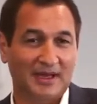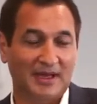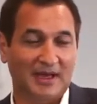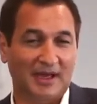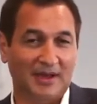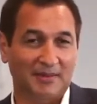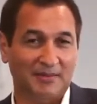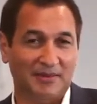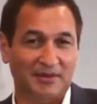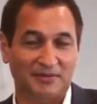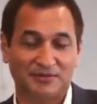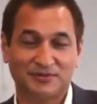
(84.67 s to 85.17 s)

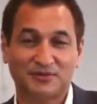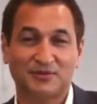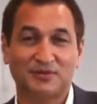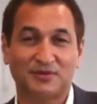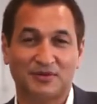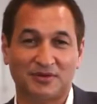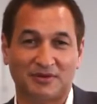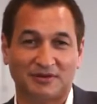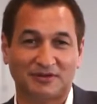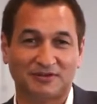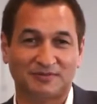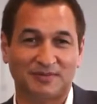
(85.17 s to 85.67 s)
And it was all
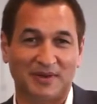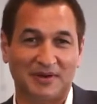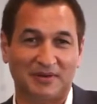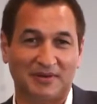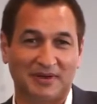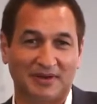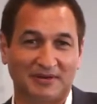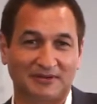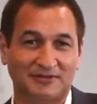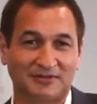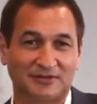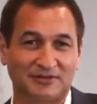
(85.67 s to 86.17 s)
good
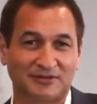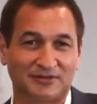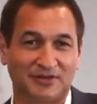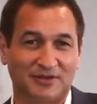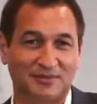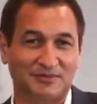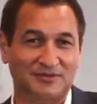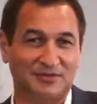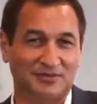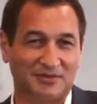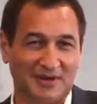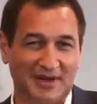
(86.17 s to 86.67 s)
experience in
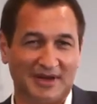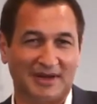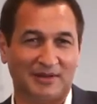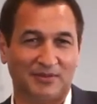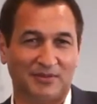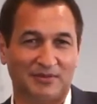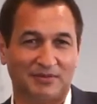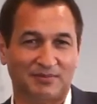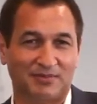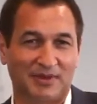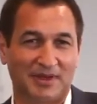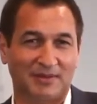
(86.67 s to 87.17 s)
terms of
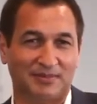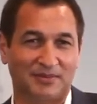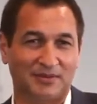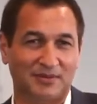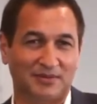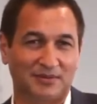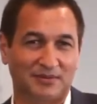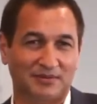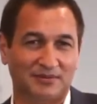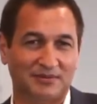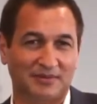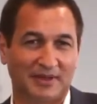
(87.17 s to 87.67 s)
relating with
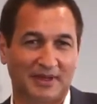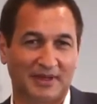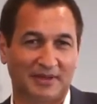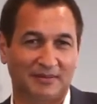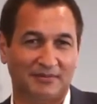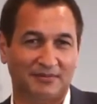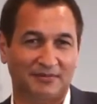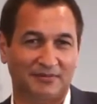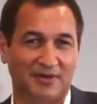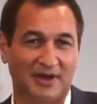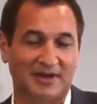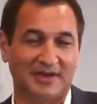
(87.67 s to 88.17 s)
people,
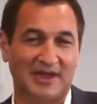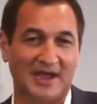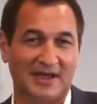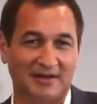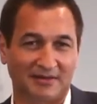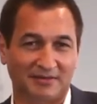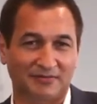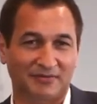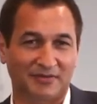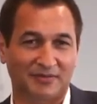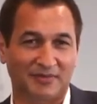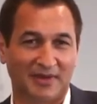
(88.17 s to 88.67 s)
finding
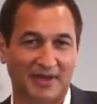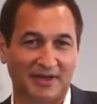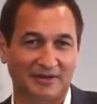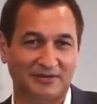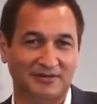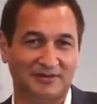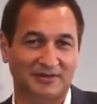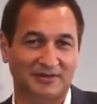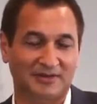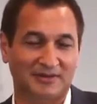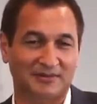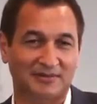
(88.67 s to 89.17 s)
out
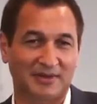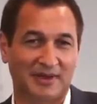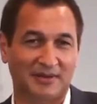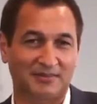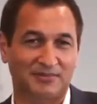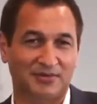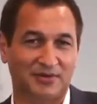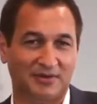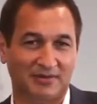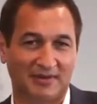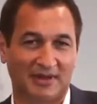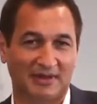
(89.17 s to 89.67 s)
information
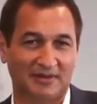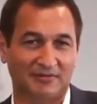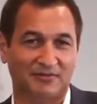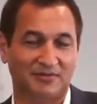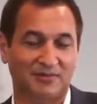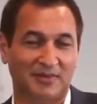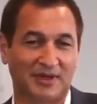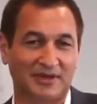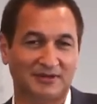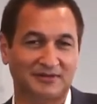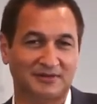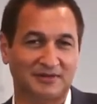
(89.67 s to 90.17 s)
and putting that
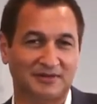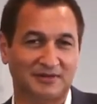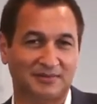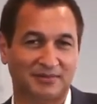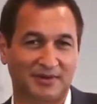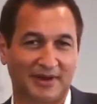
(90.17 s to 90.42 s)
information into